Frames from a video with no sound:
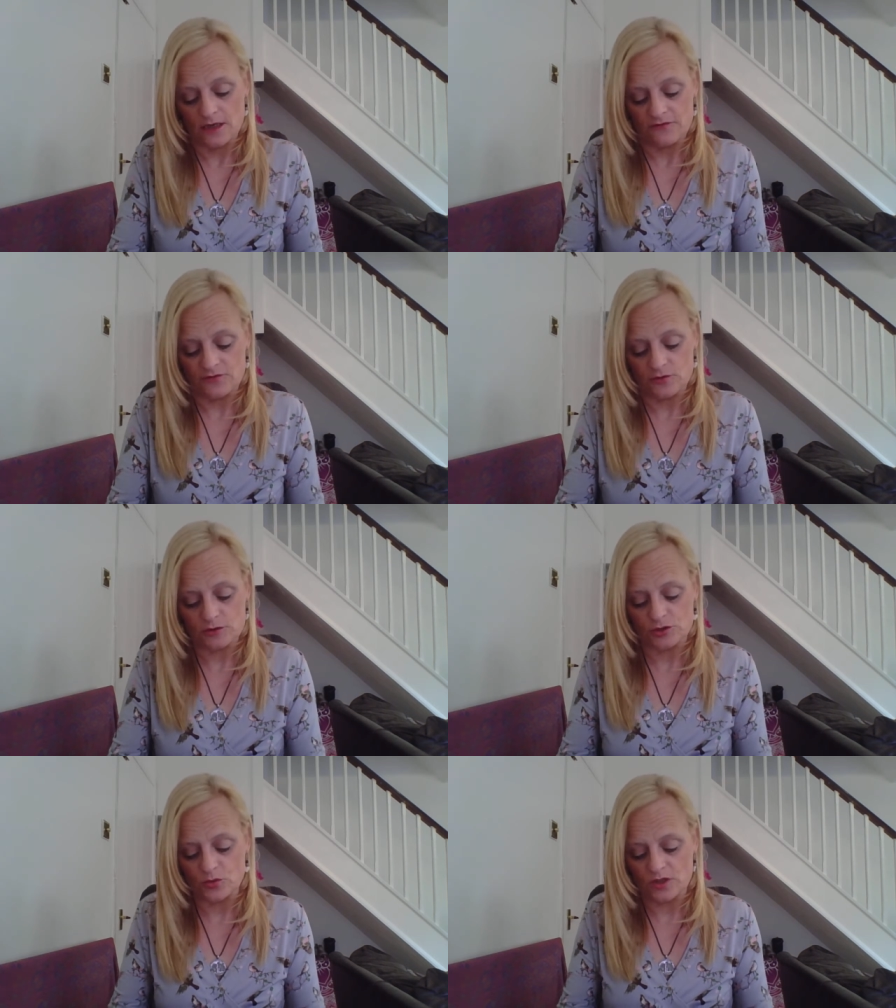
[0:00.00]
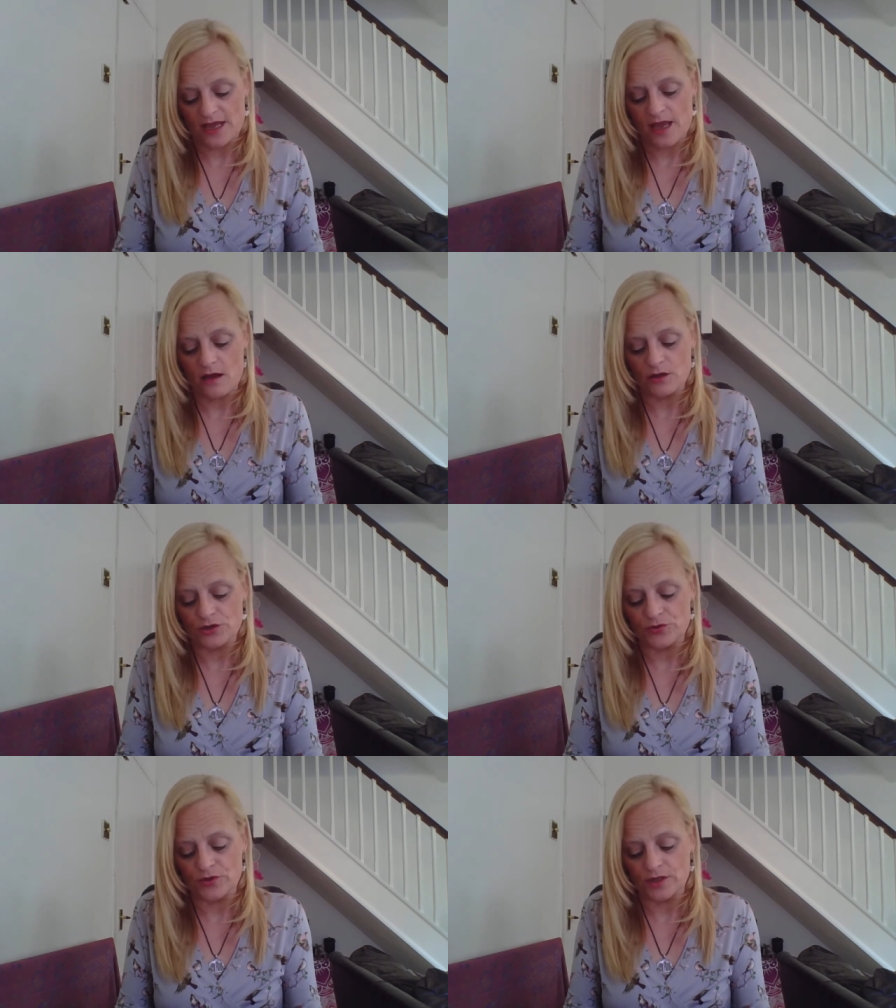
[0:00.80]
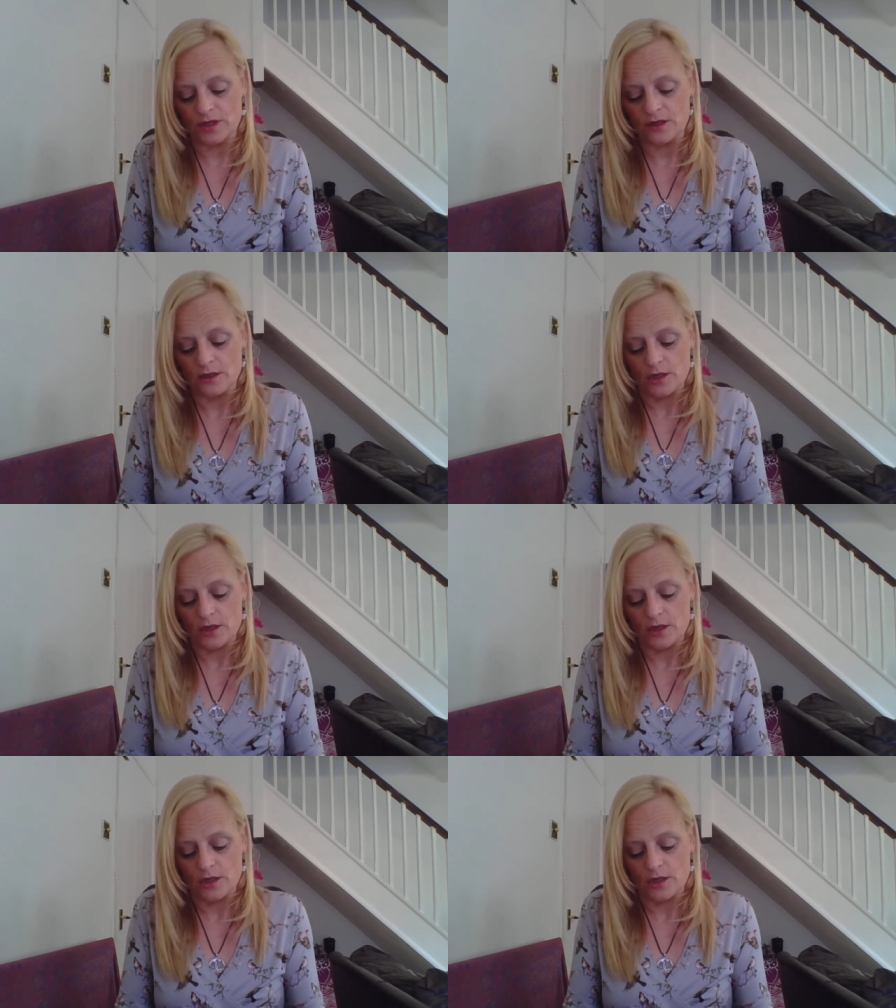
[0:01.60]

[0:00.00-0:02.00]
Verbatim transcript: If you're not sure what they are, you can